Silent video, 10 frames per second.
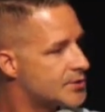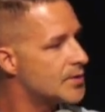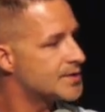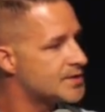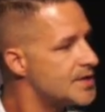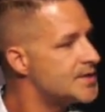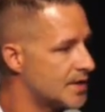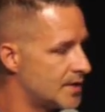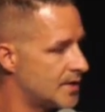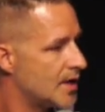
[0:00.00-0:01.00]
a
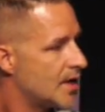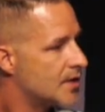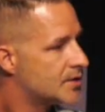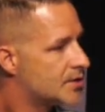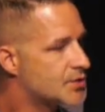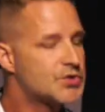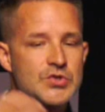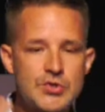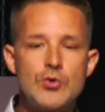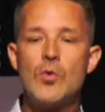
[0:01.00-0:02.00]
season to
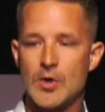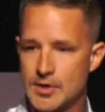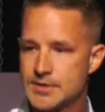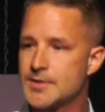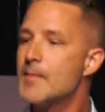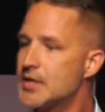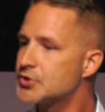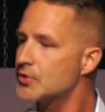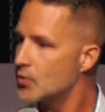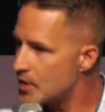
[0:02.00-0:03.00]
steward, to make
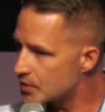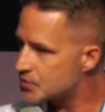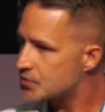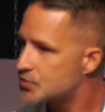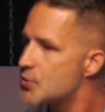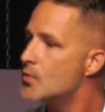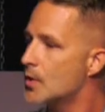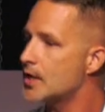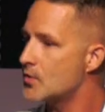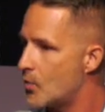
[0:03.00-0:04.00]
sure that we are
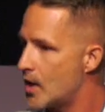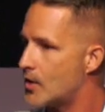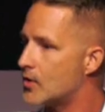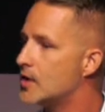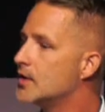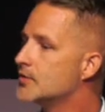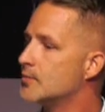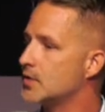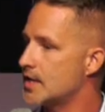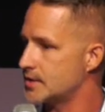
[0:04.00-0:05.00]
stewarding well the
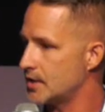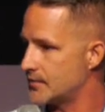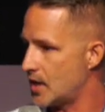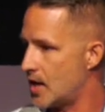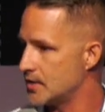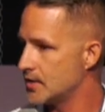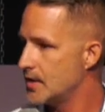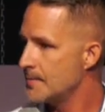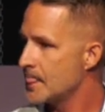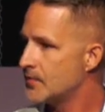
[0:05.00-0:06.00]
blessing of God
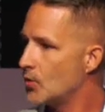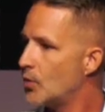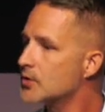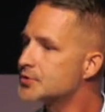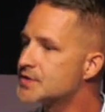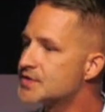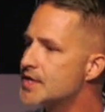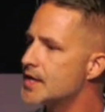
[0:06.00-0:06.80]
that we don't just see it